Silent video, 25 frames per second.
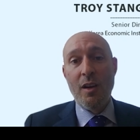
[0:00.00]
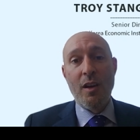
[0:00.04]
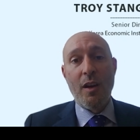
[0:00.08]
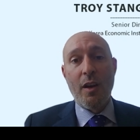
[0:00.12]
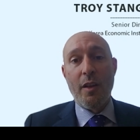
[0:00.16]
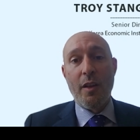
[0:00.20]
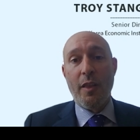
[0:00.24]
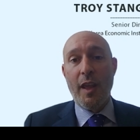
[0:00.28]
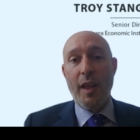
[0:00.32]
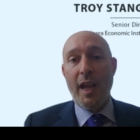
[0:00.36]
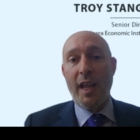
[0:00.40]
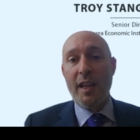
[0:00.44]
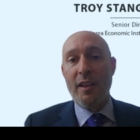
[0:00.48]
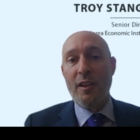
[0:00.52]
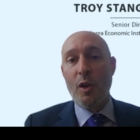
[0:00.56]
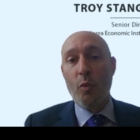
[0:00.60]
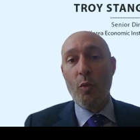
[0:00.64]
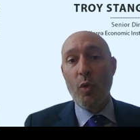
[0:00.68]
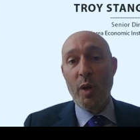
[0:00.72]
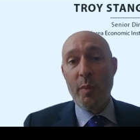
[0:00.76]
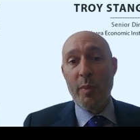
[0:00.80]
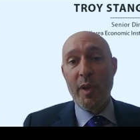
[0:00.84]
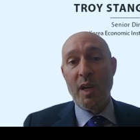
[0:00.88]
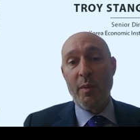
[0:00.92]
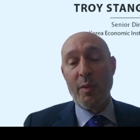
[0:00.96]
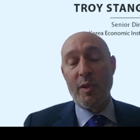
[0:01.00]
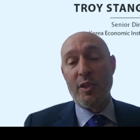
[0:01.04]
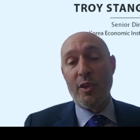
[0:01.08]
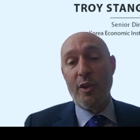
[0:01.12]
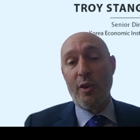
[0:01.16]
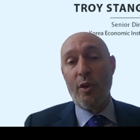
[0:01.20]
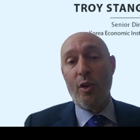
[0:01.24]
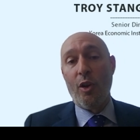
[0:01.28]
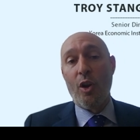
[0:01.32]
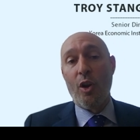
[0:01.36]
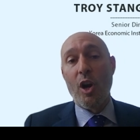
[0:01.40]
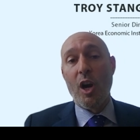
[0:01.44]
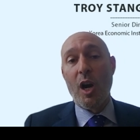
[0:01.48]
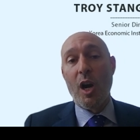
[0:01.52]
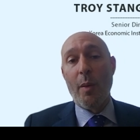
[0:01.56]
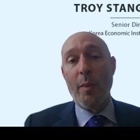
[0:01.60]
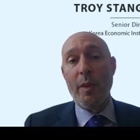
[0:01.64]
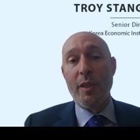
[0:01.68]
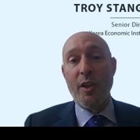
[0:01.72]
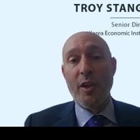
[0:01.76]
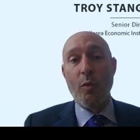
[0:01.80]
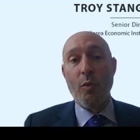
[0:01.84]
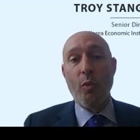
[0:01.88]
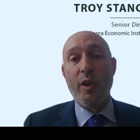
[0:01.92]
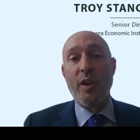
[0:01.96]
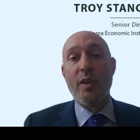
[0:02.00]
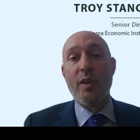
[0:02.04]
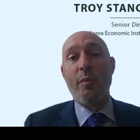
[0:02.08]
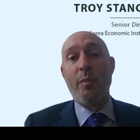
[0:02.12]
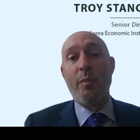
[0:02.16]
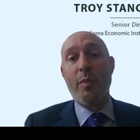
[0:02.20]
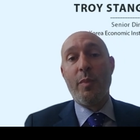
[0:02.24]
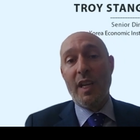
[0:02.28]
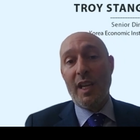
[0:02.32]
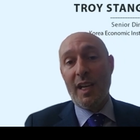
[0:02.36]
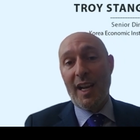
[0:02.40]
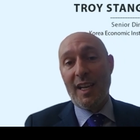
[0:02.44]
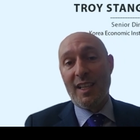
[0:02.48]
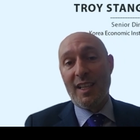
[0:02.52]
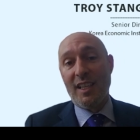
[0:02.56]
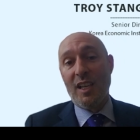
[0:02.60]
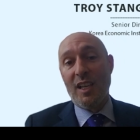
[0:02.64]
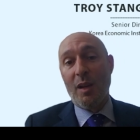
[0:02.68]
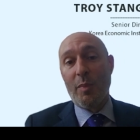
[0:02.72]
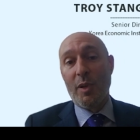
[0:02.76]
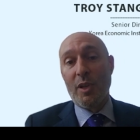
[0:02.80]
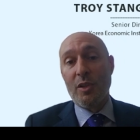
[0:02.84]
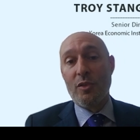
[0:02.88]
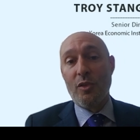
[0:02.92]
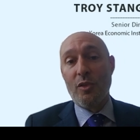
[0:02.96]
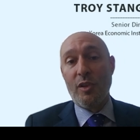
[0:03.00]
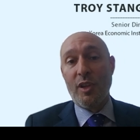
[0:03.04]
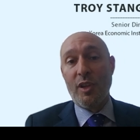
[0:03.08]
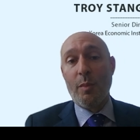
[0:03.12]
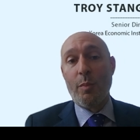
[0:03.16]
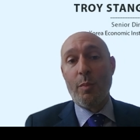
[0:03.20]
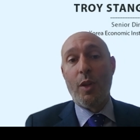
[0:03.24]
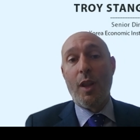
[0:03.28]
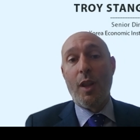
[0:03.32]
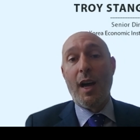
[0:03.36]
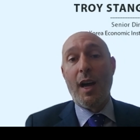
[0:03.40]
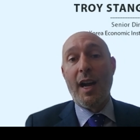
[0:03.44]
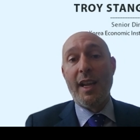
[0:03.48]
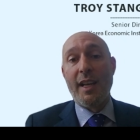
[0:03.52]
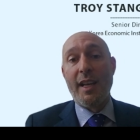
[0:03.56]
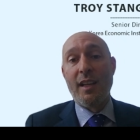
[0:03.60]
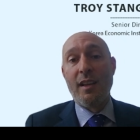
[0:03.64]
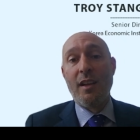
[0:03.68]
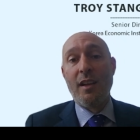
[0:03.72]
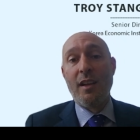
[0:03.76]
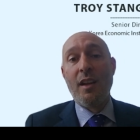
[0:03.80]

then there wouldn't be any material harm and there wouldn't be an anti-dumping duty applied.